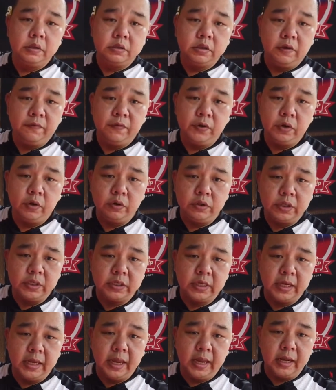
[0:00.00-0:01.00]
So if you
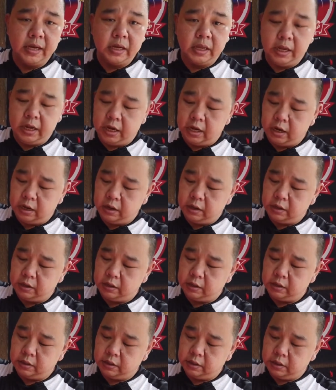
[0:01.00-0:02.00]
notice again here,
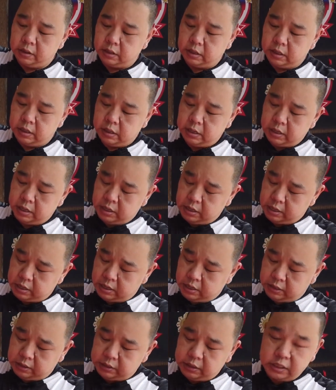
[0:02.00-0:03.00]

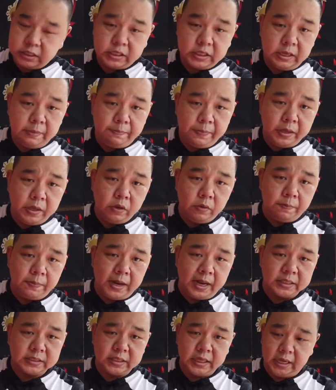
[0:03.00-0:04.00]
this TPU
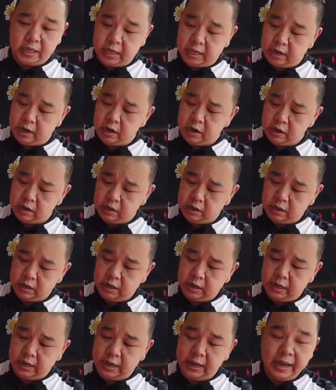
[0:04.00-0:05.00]
plastic here
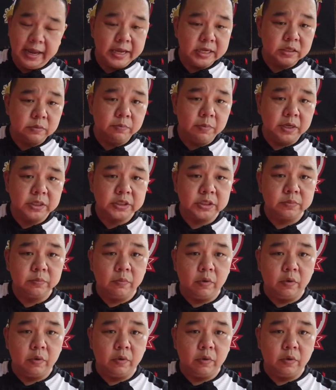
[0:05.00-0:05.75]
is much